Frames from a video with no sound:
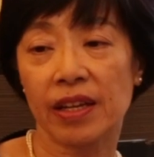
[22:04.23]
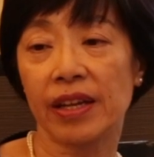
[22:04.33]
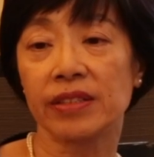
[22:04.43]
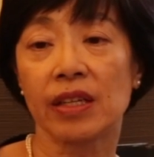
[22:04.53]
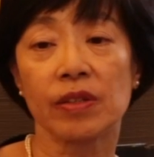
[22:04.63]

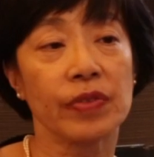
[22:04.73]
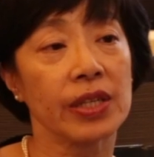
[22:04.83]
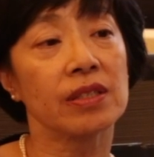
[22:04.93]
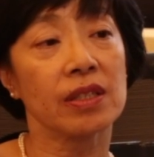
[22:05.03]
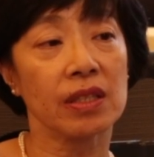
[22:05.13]
and
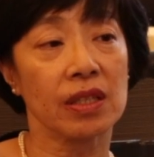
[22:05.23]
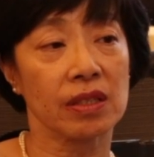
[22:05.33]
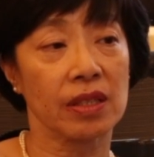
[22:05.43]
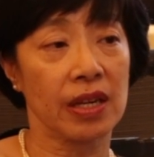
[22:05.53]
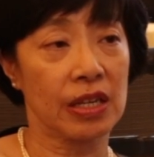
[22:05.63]
diverting
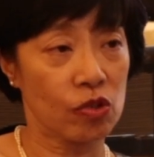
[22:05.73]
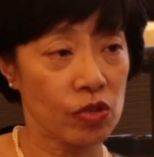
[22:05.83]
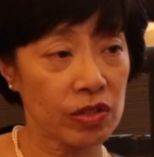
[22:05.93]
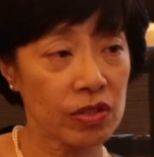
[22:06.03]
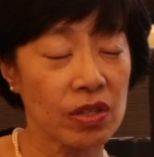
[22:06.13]
in their
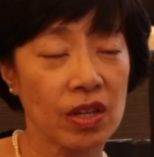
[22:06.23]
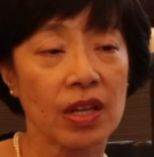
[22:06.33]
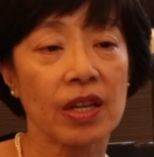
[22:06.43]
interests.